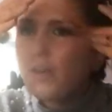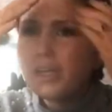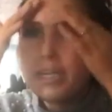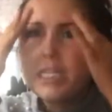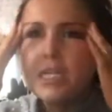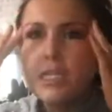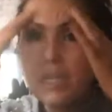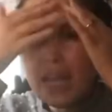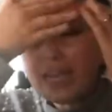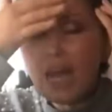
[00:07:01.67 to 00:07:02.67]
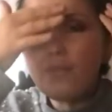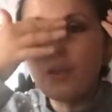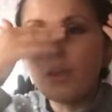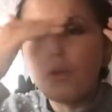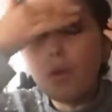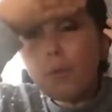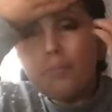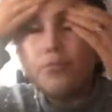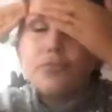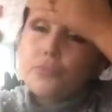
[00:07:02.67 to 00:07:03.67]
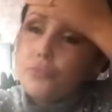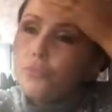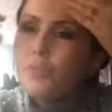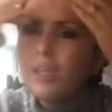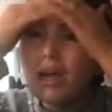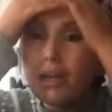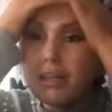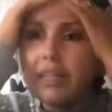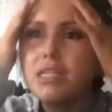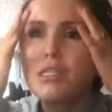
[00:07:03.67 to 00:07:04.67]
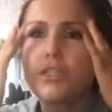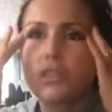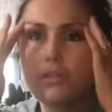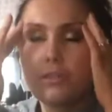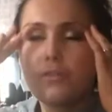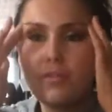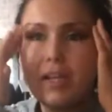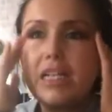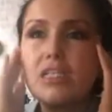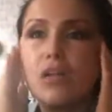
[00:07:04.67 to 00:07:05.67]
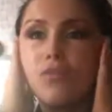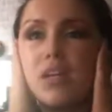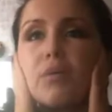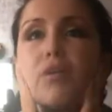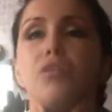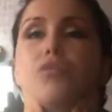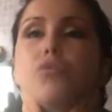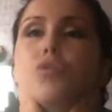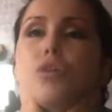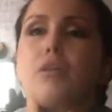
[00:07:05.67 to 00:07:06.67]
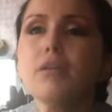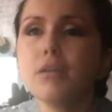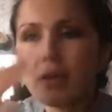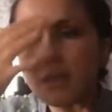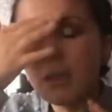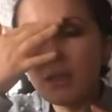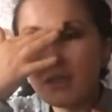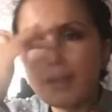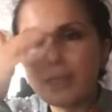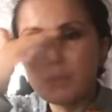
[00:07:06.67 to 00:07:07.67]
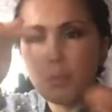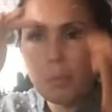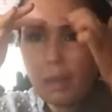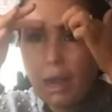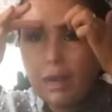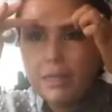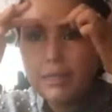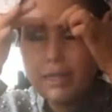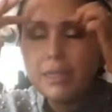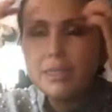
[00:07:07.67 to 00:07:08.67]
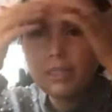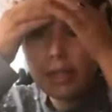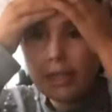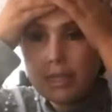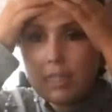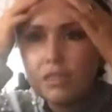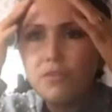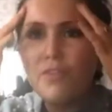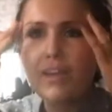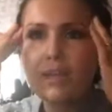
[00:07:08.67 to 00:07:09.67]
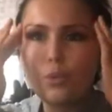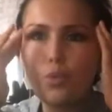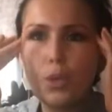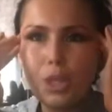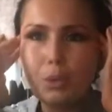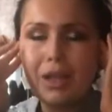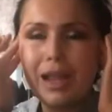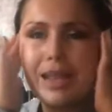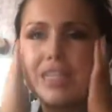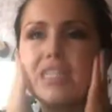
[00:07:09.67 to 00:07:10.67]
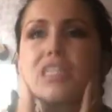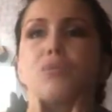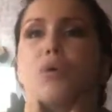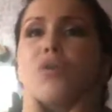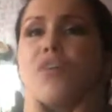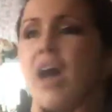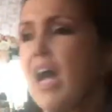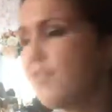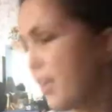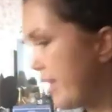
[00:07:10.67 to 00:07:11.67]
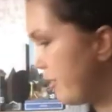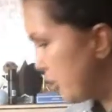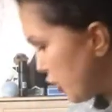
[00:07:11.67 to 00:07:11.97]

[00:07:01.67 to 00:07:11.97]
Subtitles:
foundation because I like to have glow. And this just feels lovely when it goes on. Like, as I'm applying it, it is feeling really, really nice and smooth. I didn't hear